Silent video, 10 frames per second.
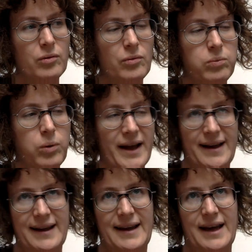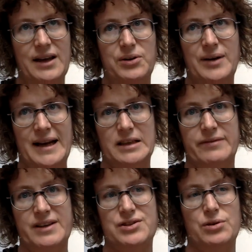white gay dude
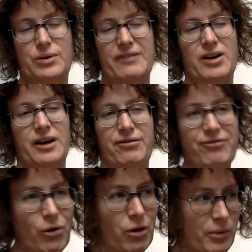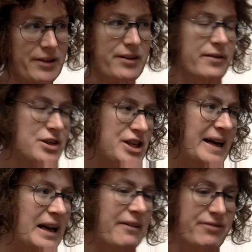activists who they've kind of fought with in the
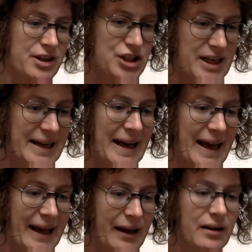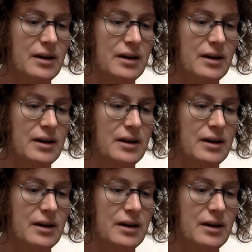GLF and the GLA,